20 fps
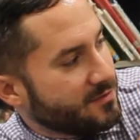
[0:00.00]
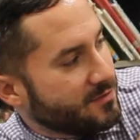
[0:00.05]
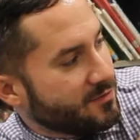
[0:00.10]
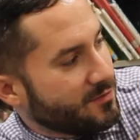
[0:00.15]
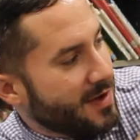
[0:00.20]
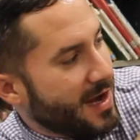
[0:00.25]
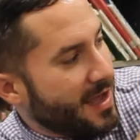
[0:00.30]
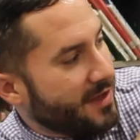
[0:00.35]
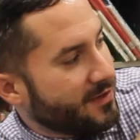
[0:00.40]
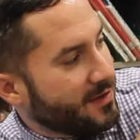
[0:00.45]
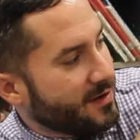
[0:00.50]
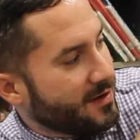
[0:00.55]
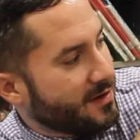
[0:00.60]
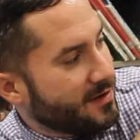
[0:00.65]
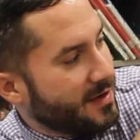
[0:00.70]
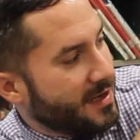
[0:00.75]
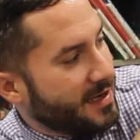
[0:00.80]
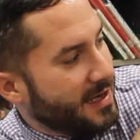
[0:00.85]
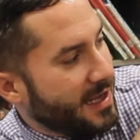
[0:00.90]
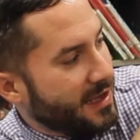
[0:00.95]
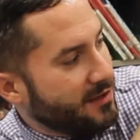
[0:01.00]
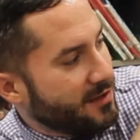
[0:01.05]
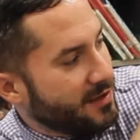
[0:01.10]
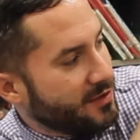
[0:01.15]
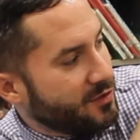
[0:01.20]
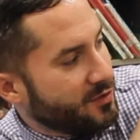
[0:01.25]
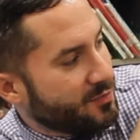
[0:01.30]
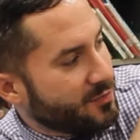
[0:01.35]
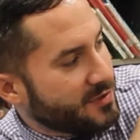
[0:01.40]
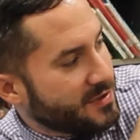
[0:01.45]
Rather, an alien
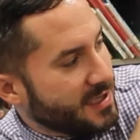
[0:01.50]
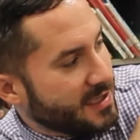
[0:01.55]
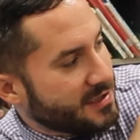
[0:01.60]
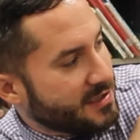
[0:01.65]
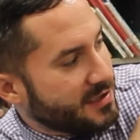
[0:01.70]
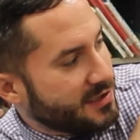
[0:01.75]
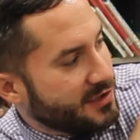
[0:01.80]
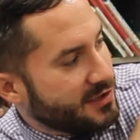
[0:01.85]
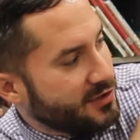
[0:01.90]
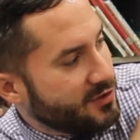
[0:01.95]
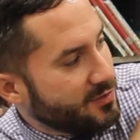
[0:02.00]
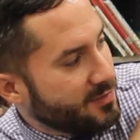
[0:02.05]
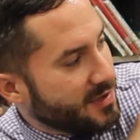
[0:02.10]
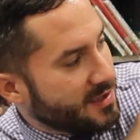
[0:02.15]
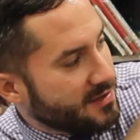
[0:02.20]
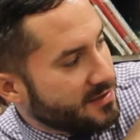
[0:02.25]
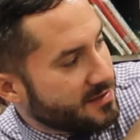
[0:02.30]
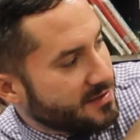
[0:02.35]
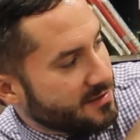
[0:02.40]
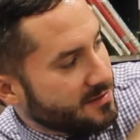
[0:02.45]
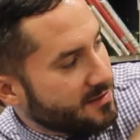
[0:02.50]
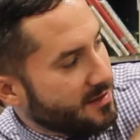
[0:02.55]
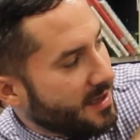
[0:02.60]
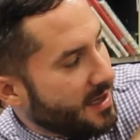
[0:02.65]
who protected humans.